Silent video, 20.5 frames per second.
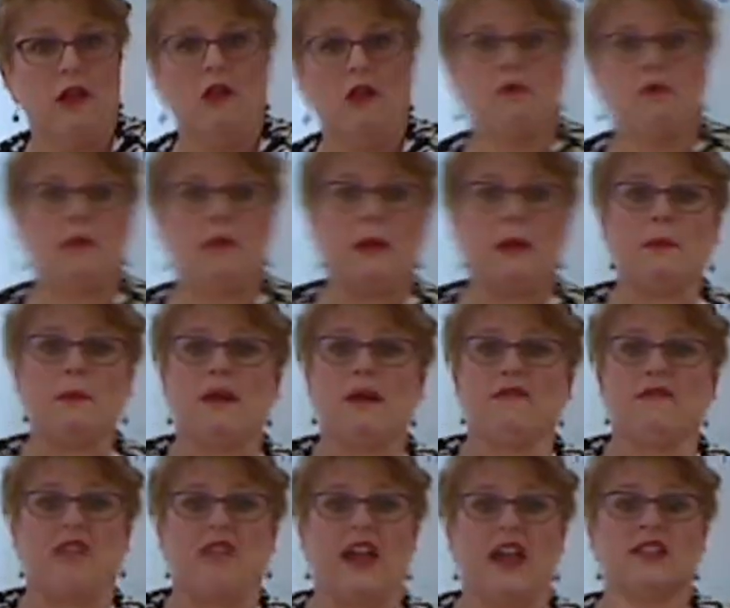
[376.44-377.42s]
Remember,
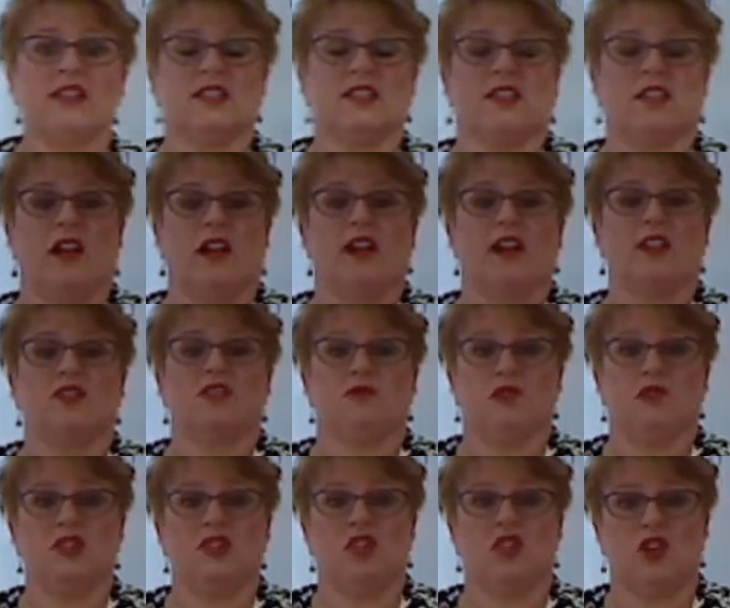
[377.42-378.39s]
Advanced Science
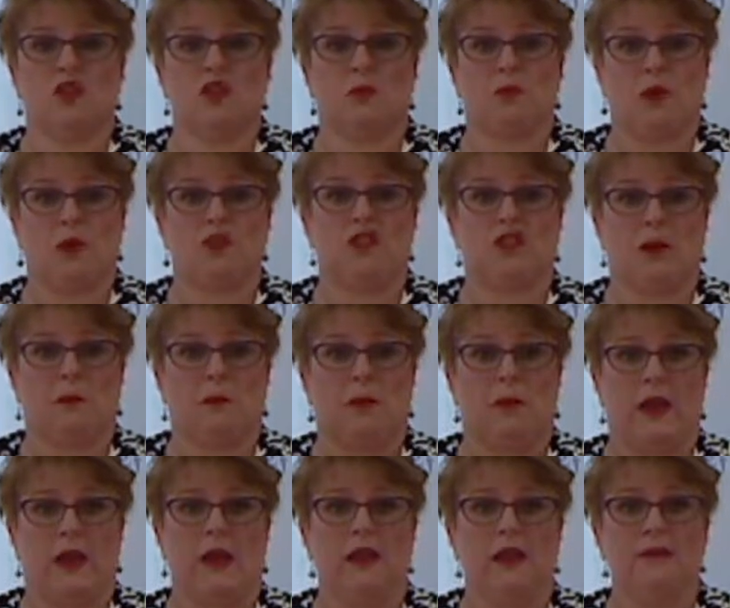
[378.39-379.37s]
Research Project
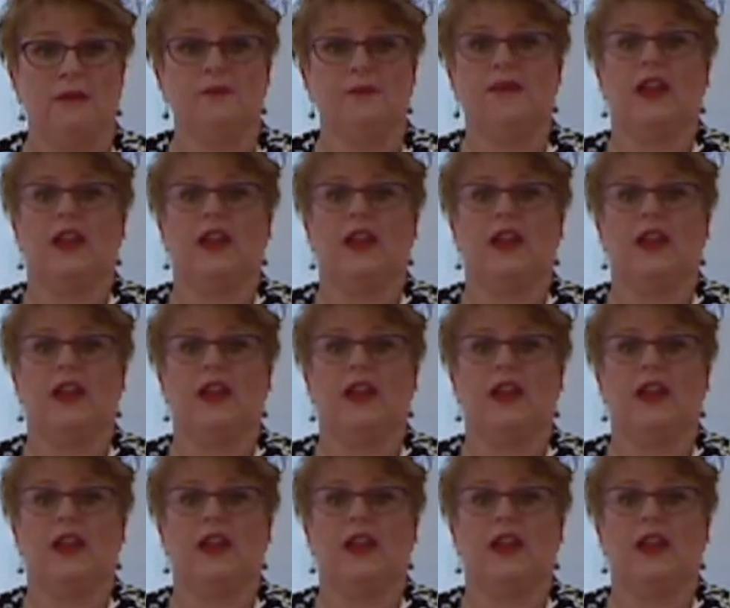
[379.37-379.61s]
B